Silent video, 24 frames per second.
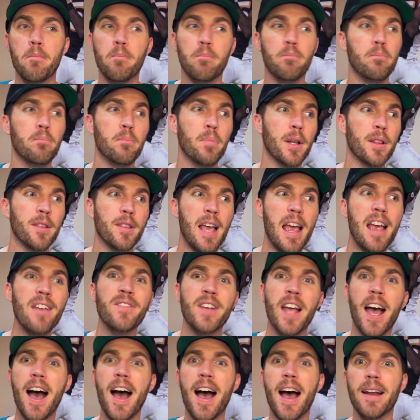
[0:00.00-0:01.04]
But they've
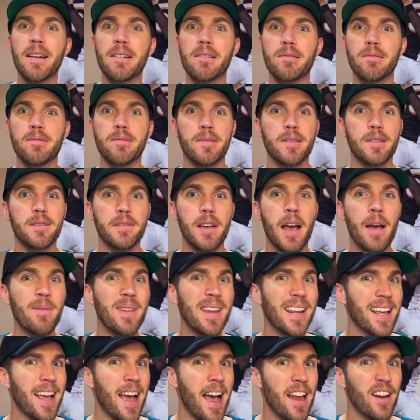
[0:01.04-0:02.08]
got, I
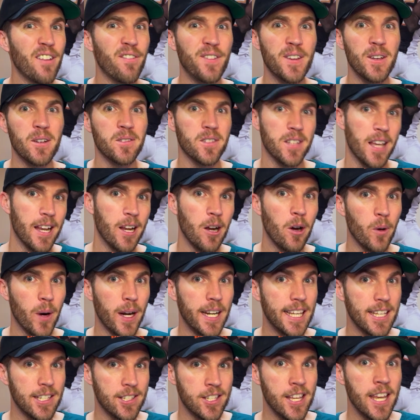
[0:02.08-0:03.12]
mean, it kind of feels like
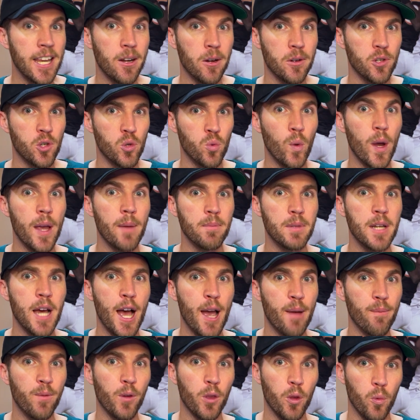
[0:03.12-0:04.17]
already a sink or swim
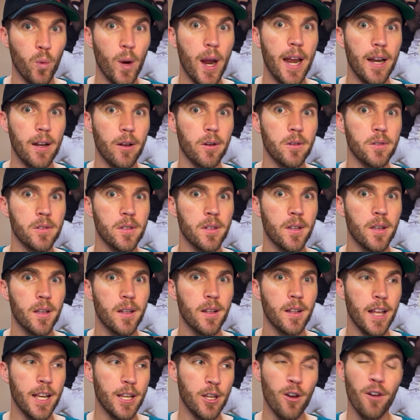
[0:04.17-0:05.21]
time for the Raiders.
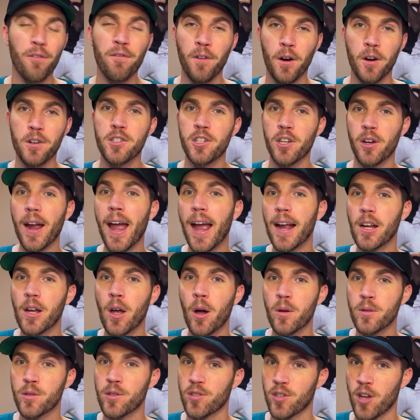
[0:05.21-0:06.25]
Like your first-year head
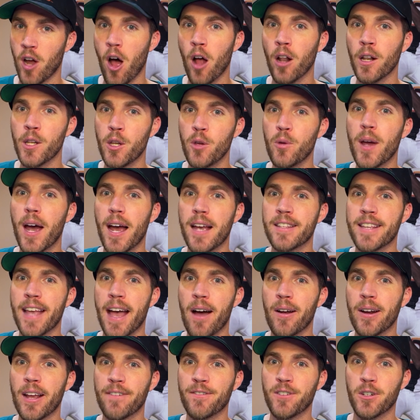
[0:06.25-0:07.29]
coach is calling you guys
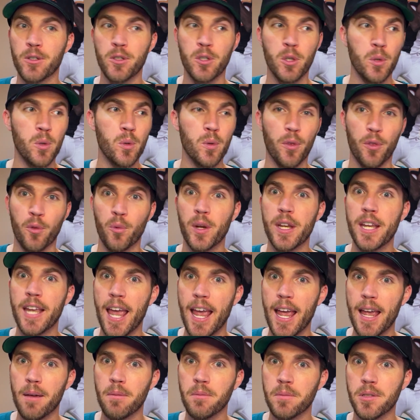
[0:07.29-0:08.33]
out after 2-3
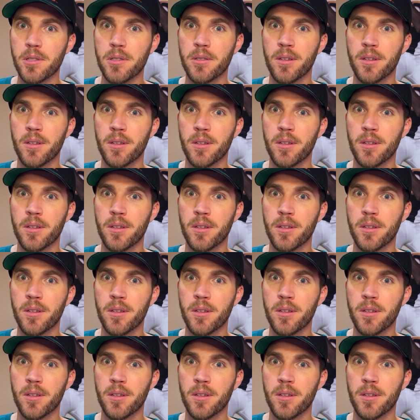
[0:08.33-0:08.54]
games.